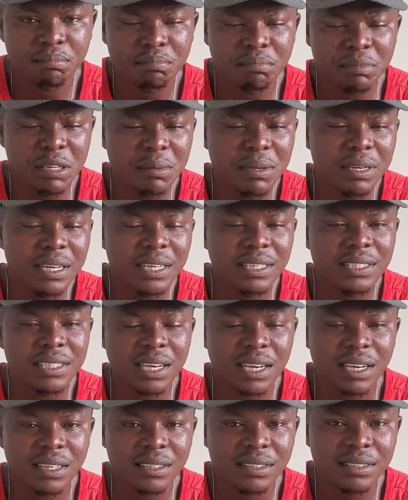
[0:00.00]
Maybe
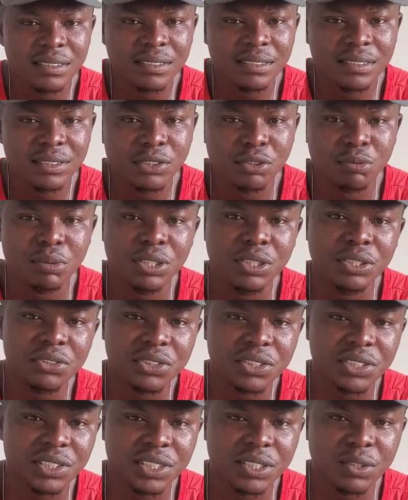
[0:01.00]
later she'll be
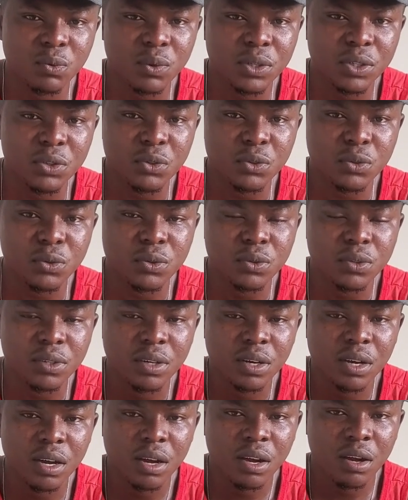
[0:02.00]
interested when you
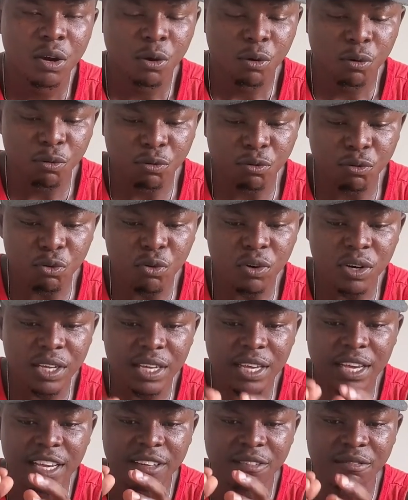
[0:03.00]

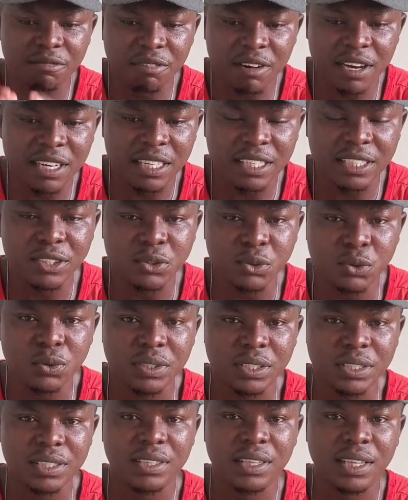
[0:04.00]
fully and finally do
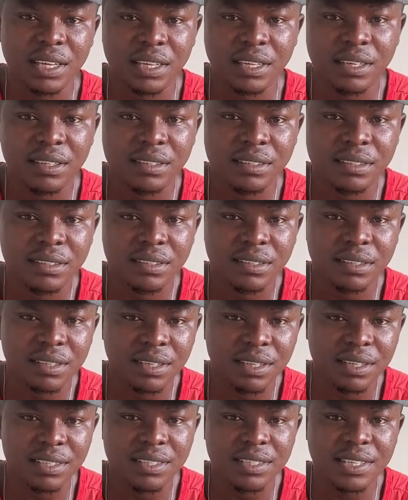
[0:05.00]
this thing.
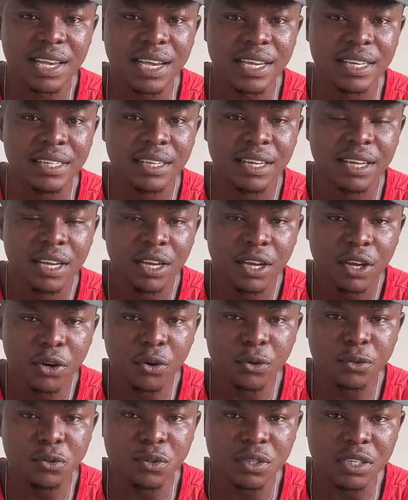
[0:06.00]
Decide
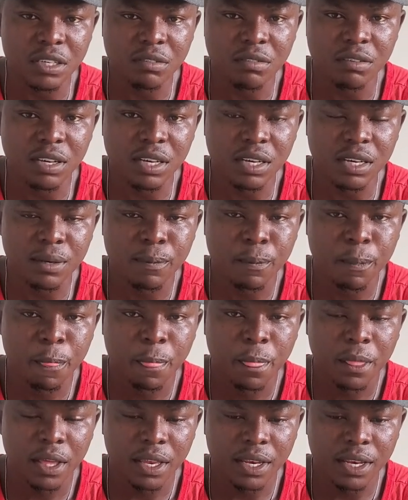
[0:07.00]
not to give her
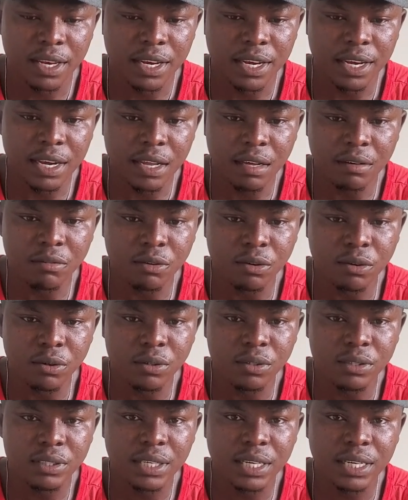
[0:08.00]
the
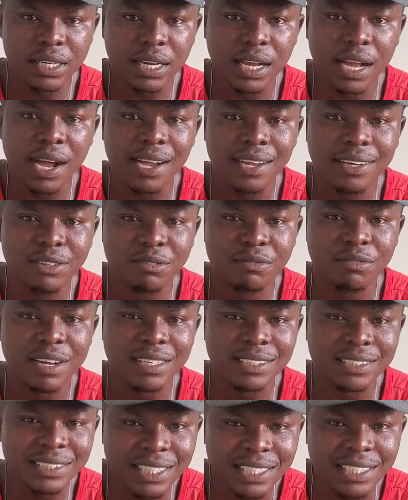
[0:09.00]
level and the kind of
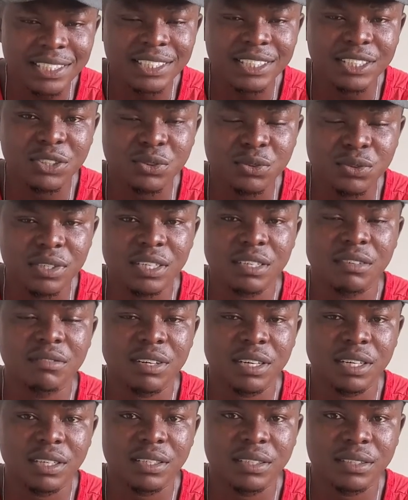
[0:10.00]
attention you give
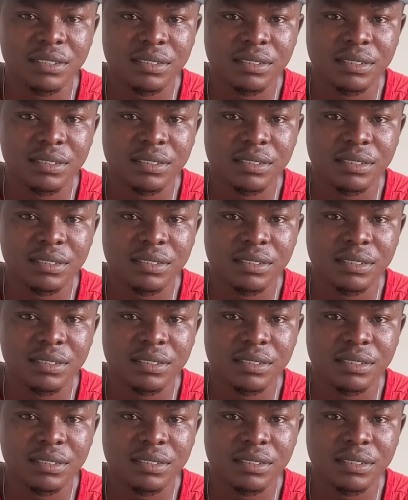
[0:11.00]
her.